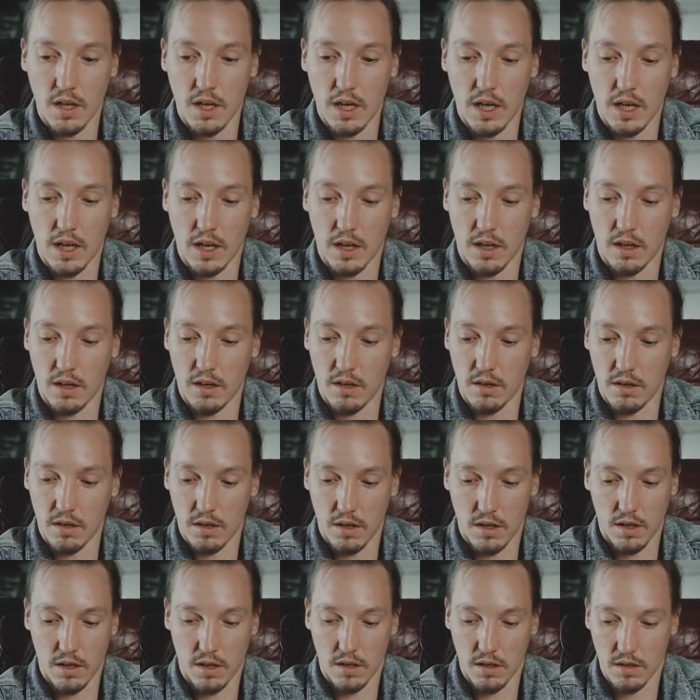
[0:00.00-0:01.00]
And
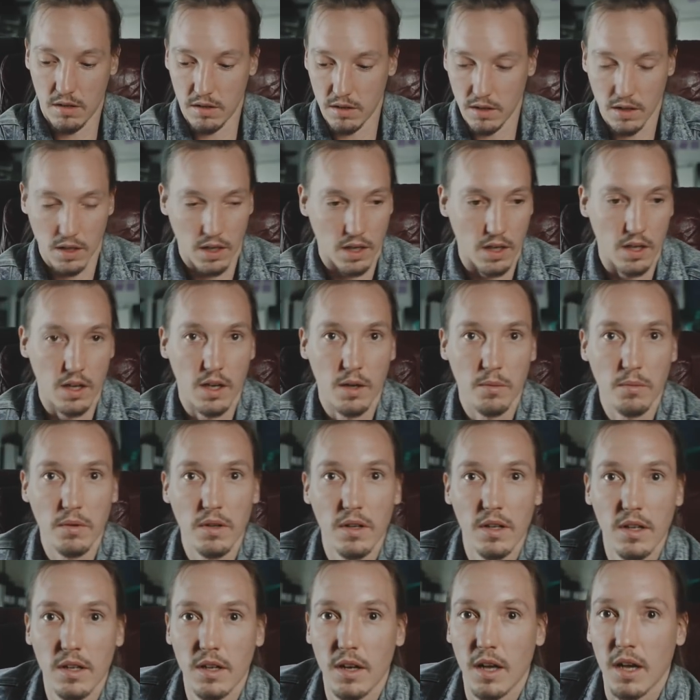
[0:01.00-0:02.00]
I'm
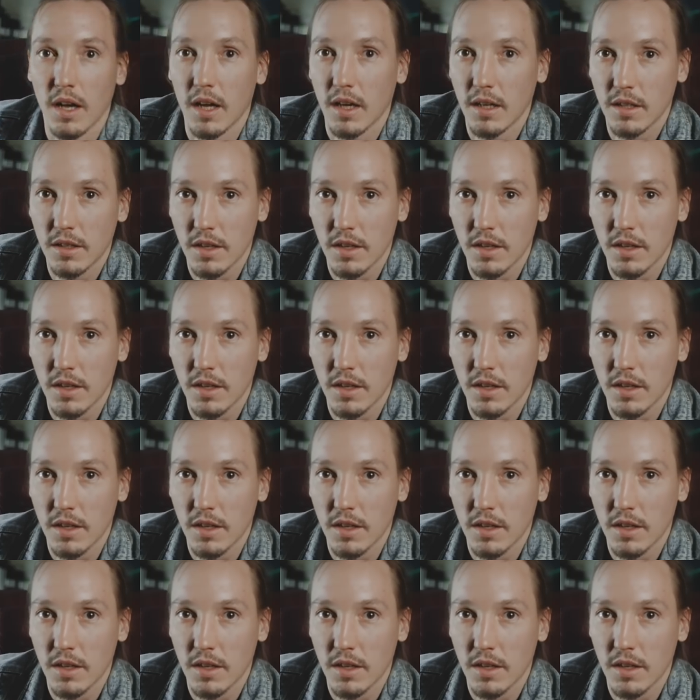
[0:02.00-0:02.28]
gonna